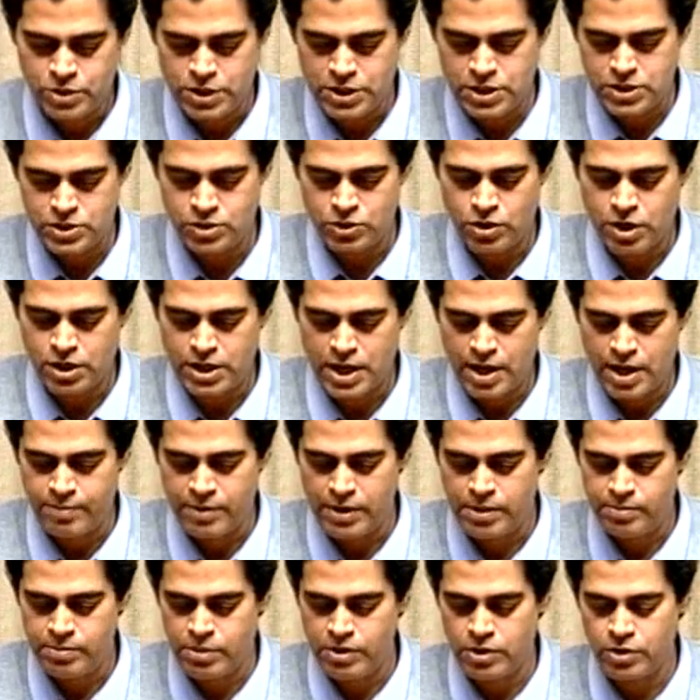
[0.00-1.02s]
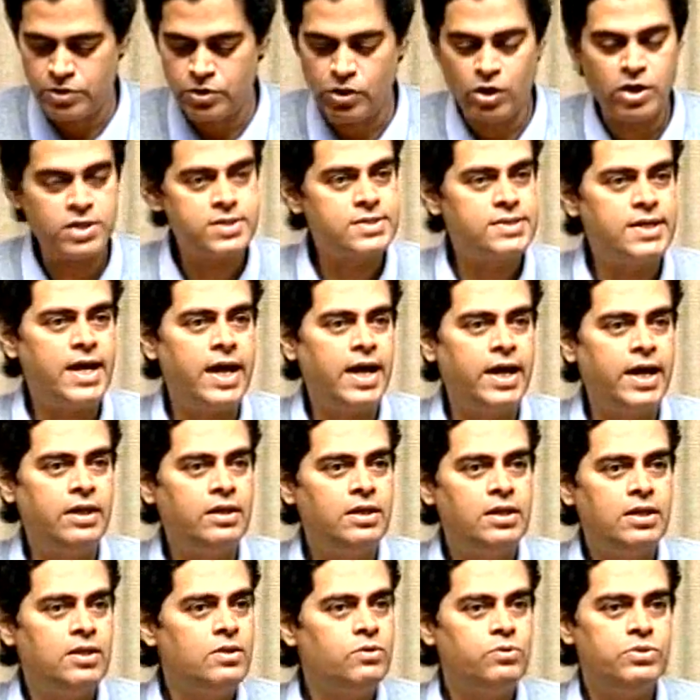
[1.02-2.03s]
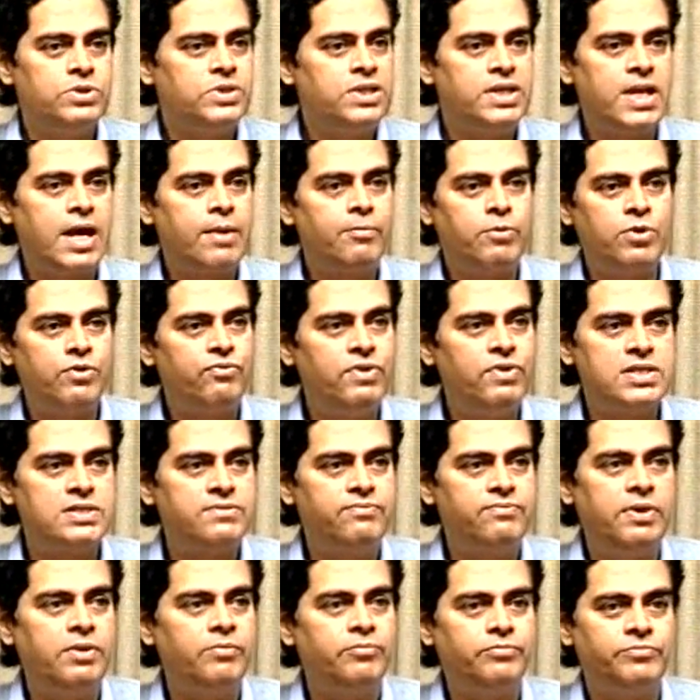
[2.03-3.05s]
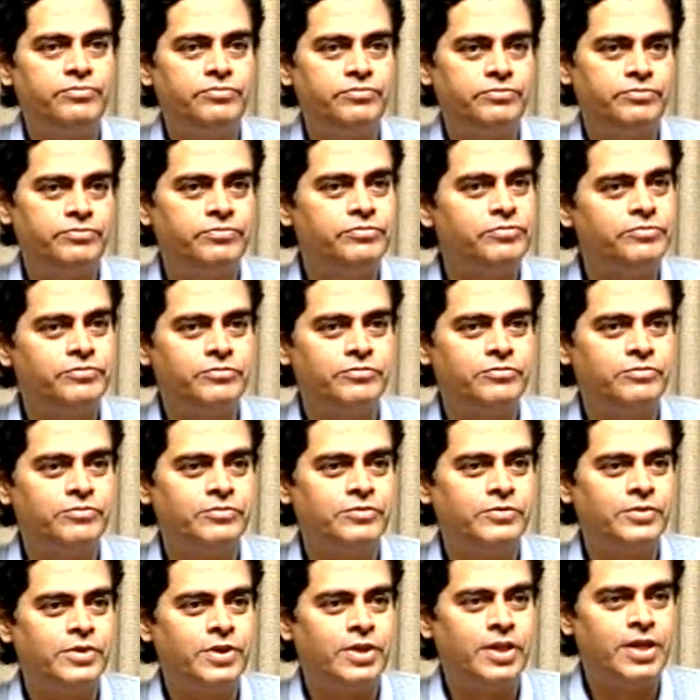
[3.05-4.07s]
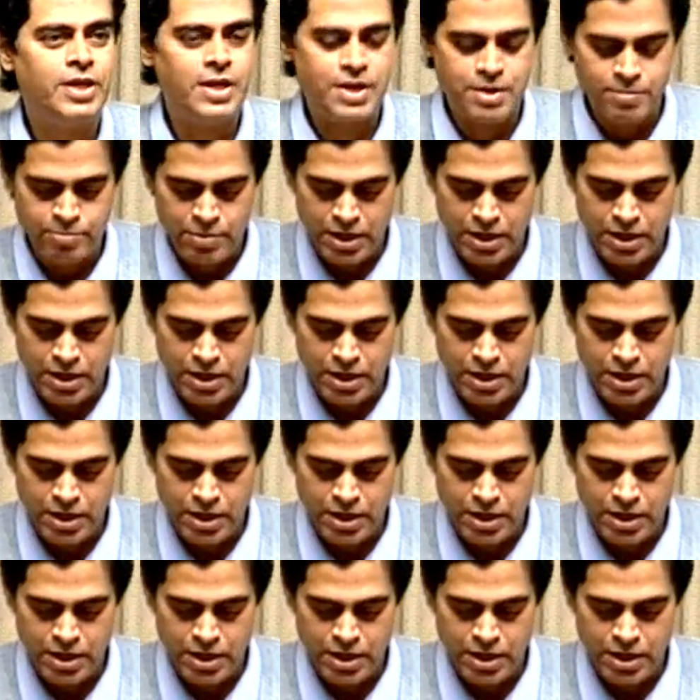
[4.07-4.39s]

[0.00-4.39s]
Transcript: is not available on the oxide, which is an amorphous film. But